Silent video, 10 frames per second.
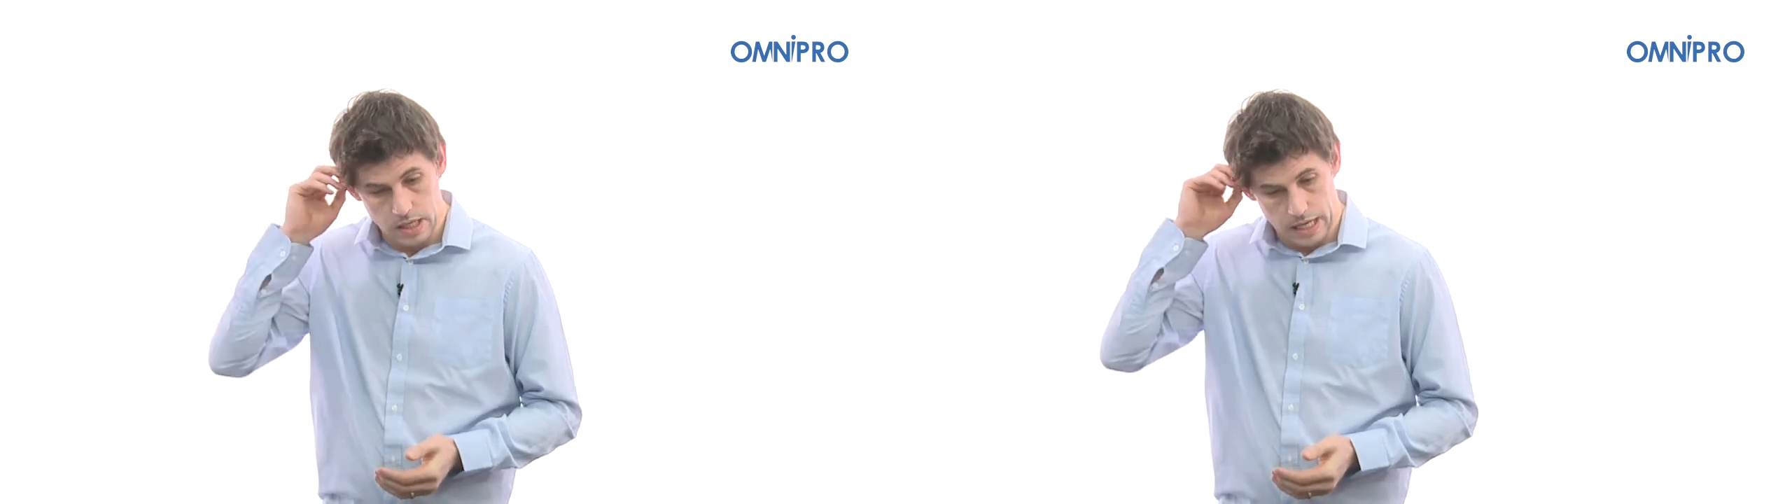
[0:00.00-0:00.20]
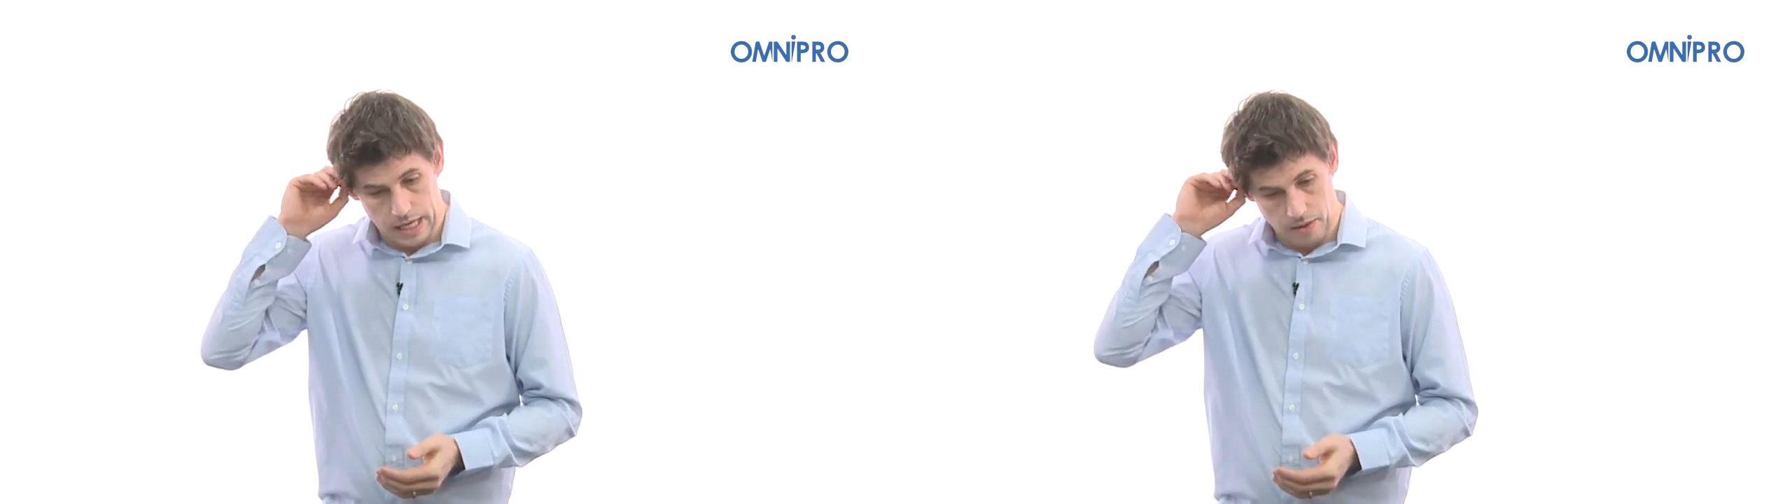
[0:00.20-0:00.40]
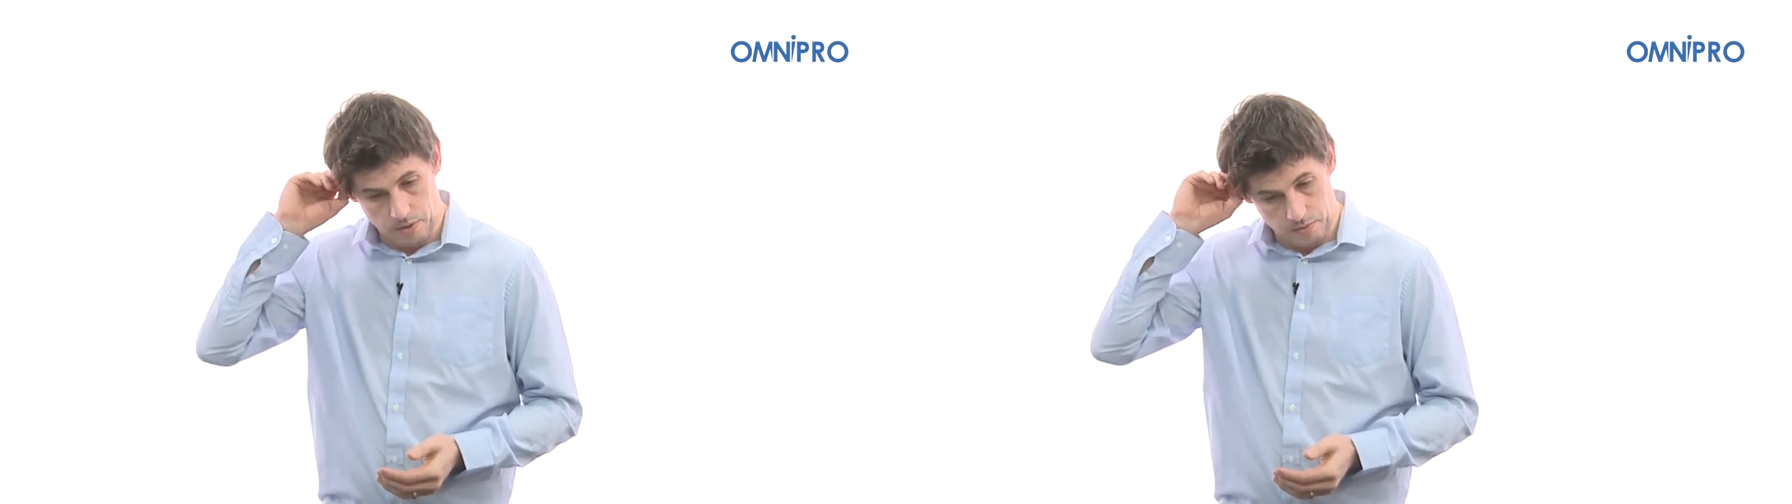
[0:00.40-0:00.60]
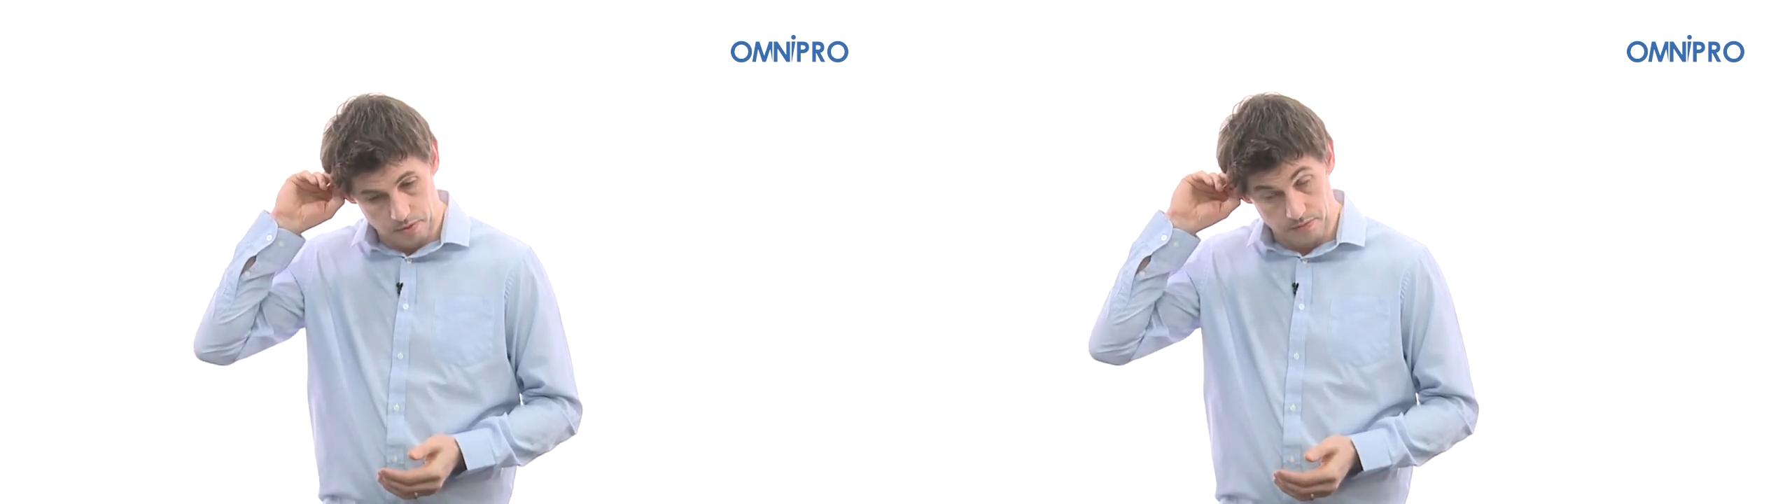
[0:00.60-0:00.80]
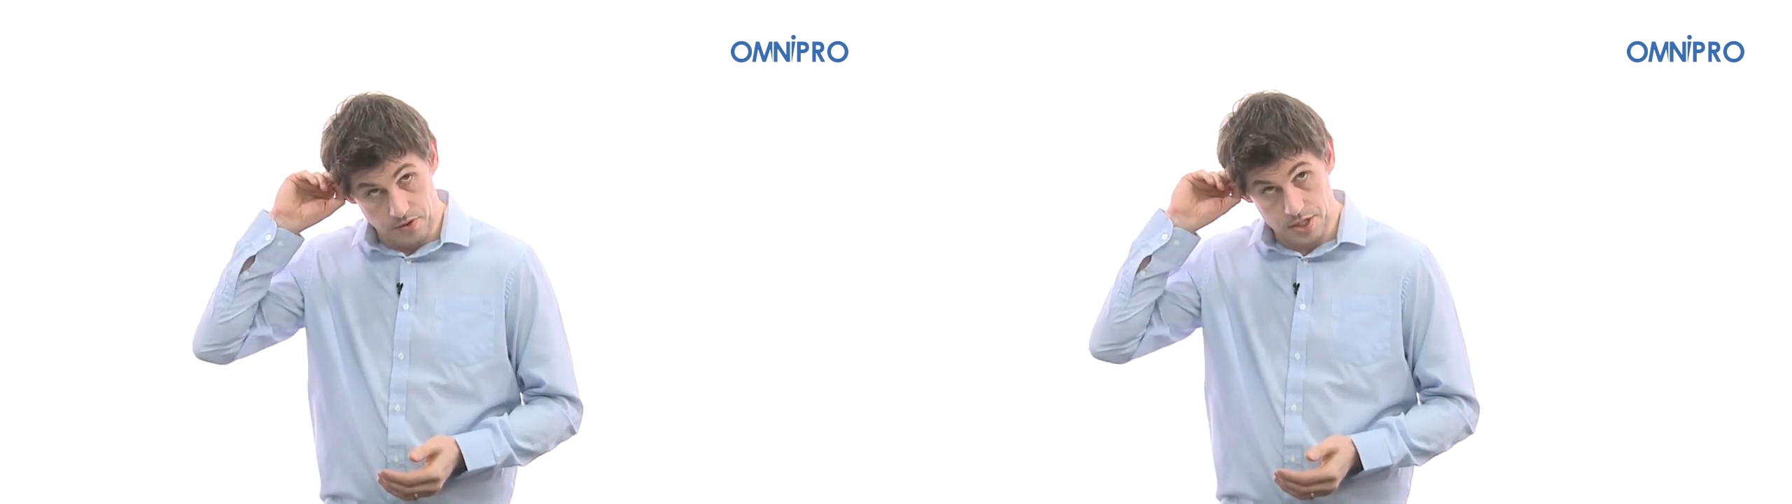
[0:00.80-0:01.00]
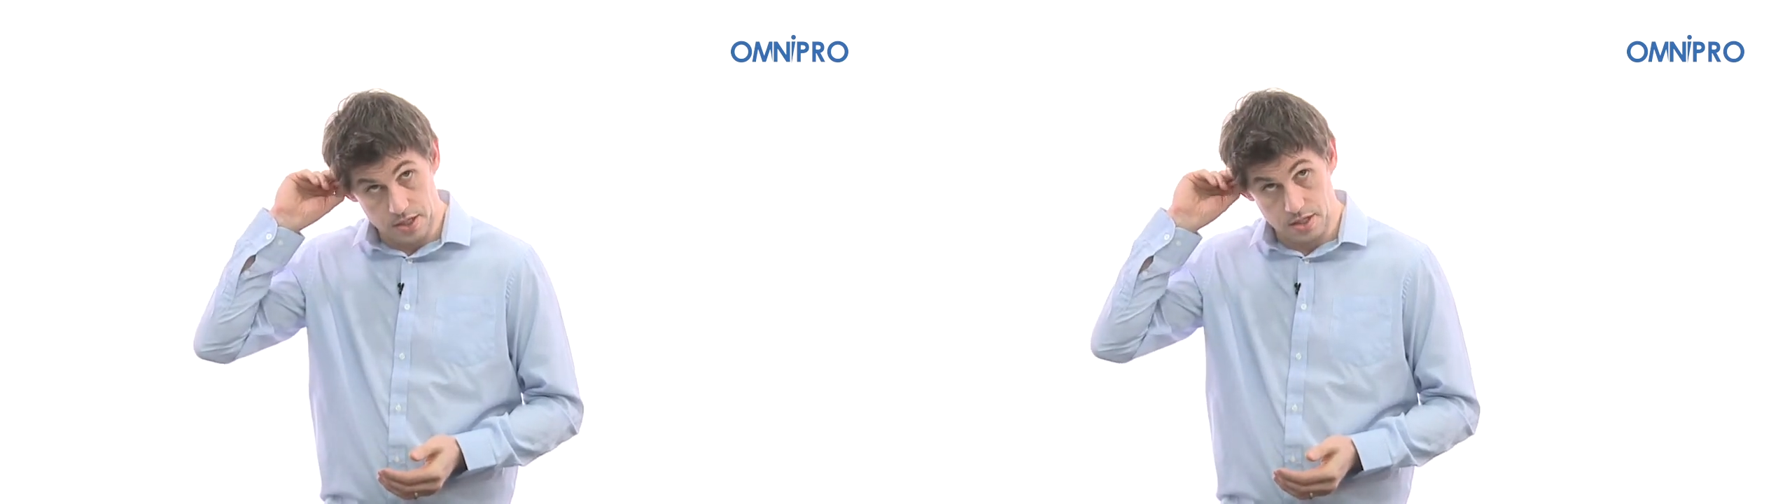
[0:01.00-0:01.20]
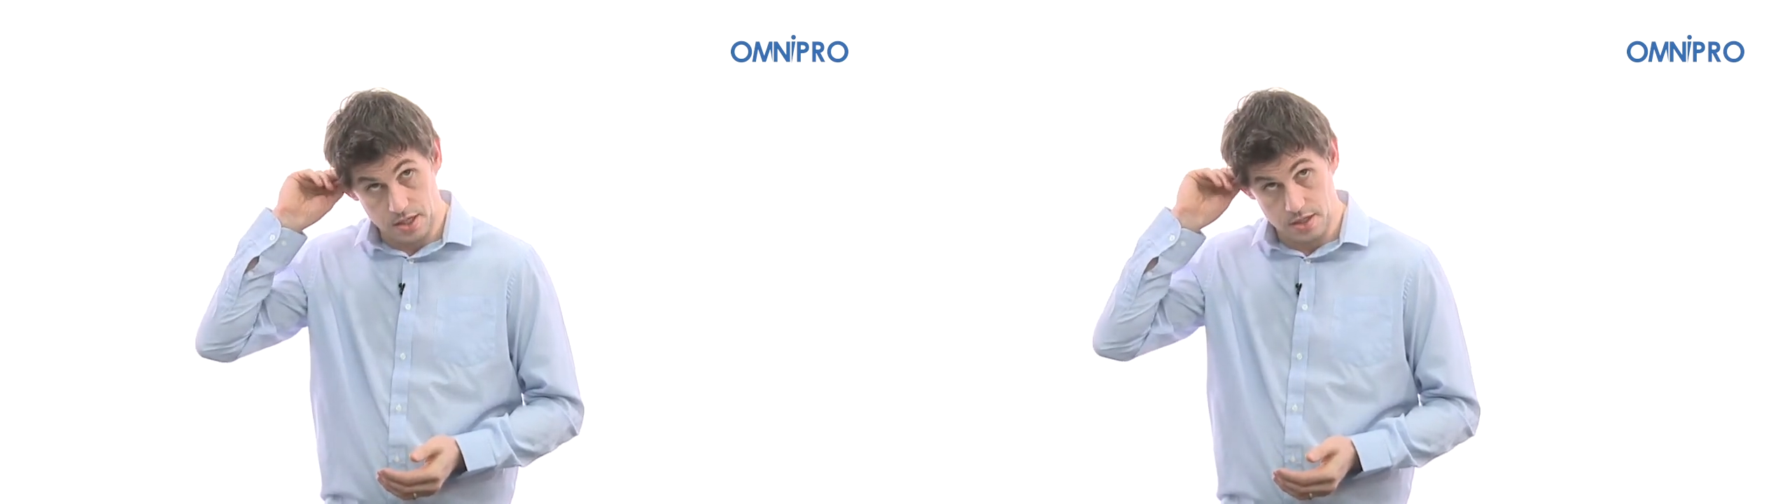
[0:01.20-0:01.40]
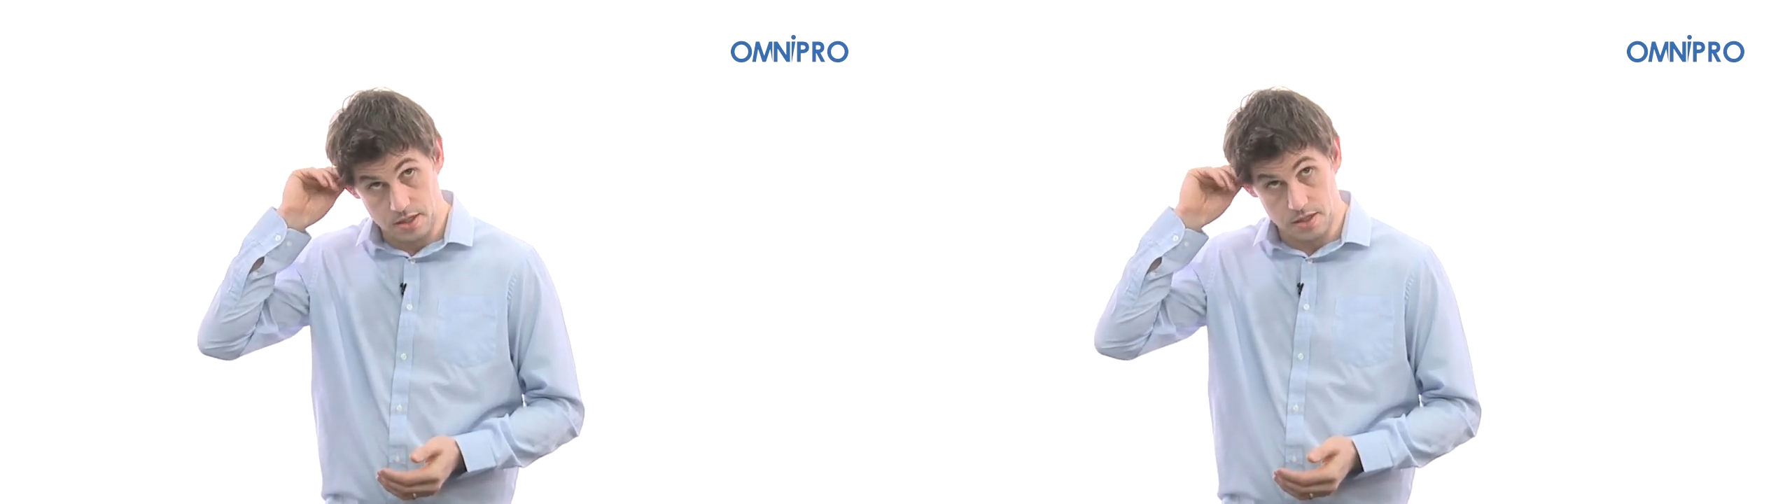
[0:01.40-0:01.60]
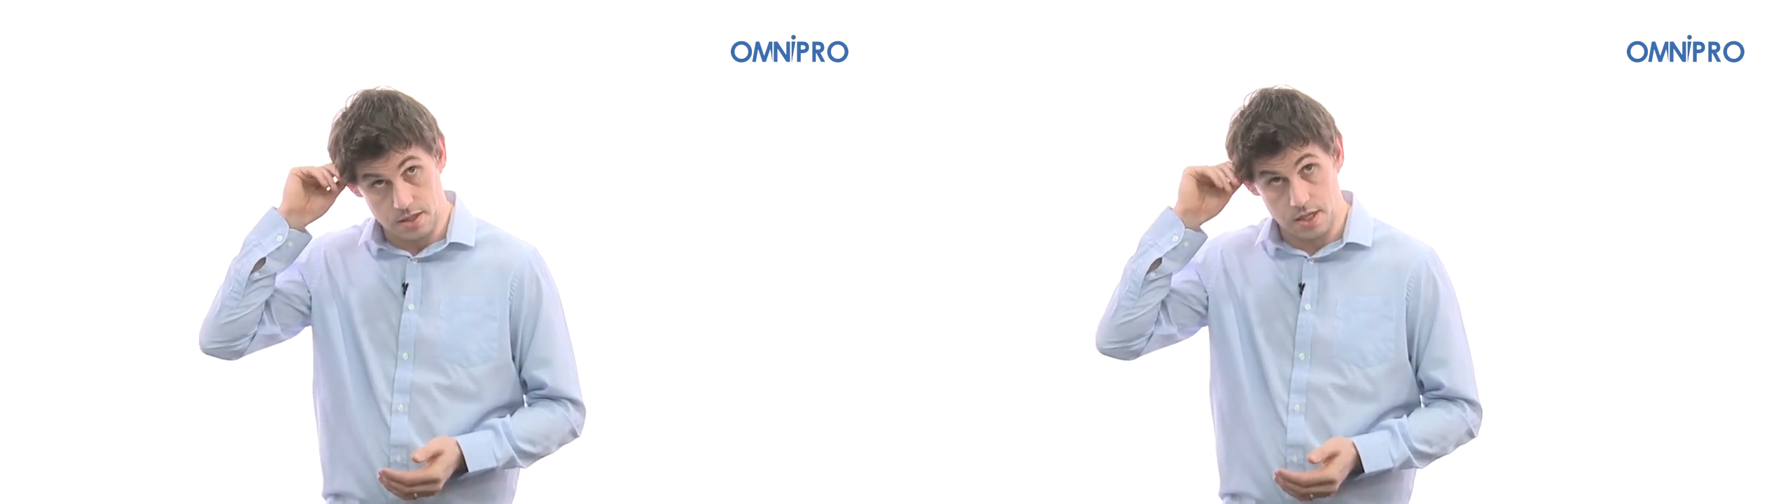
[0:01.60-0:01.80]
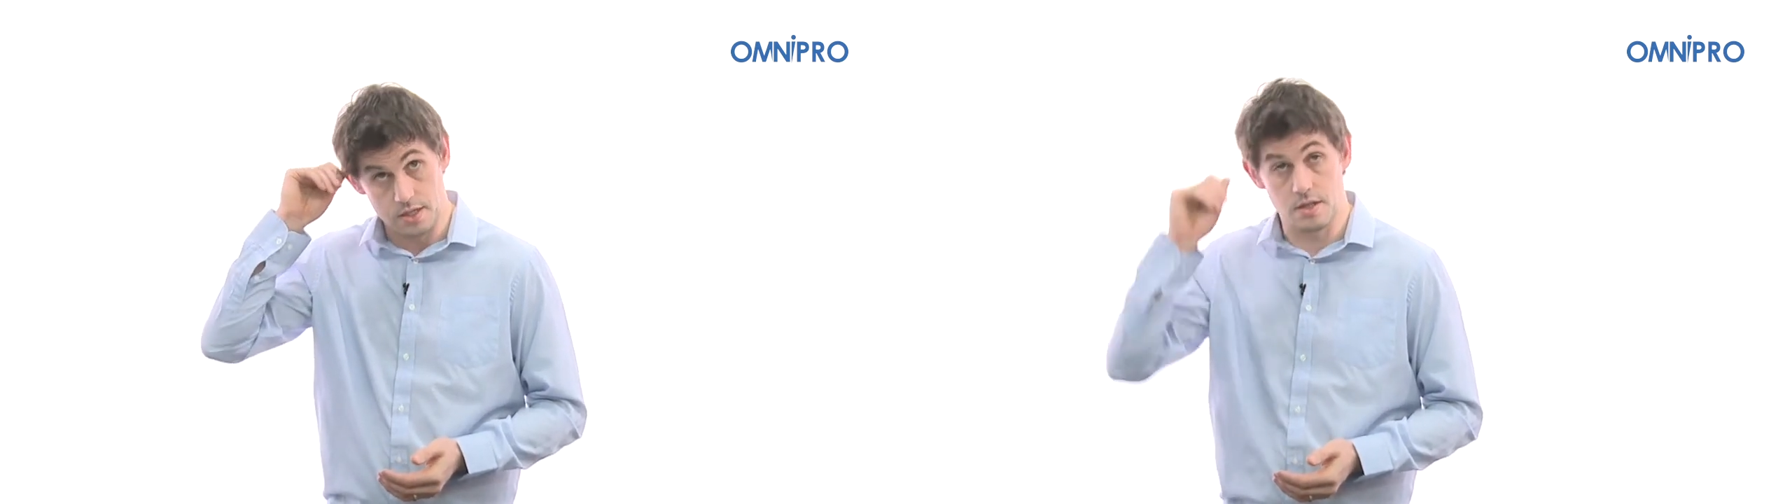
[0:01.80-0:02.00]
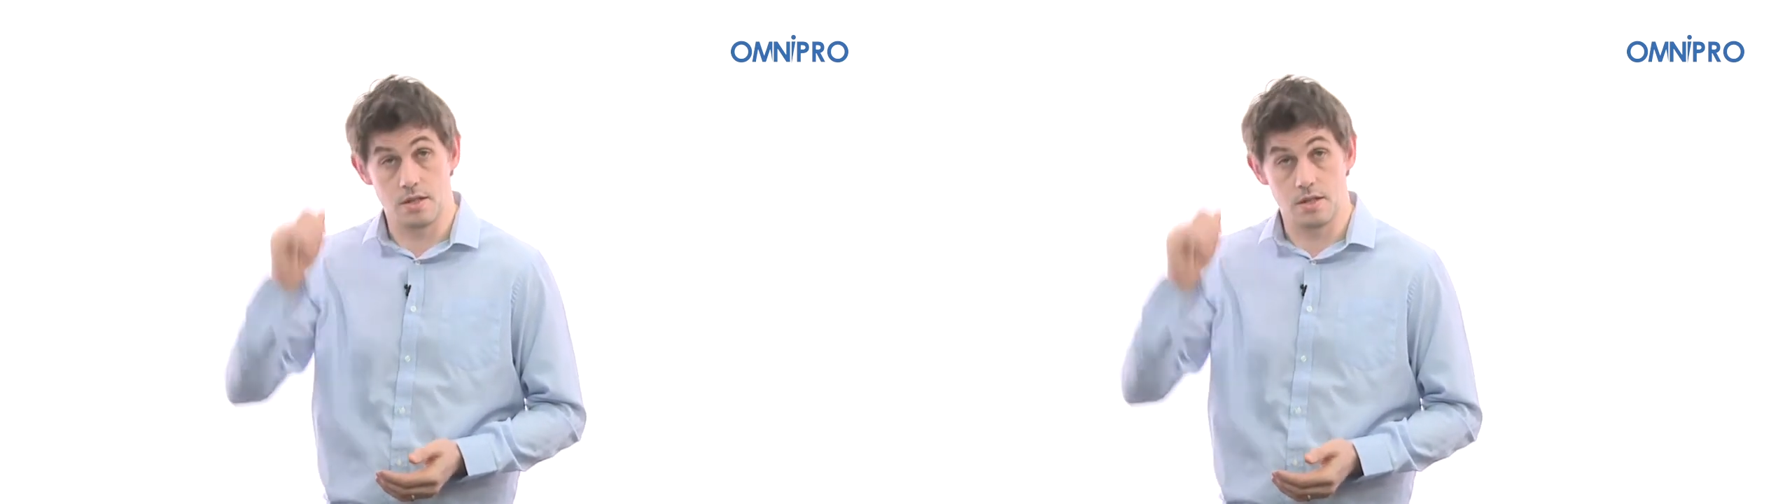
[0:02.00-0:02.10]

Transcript: advising clients on a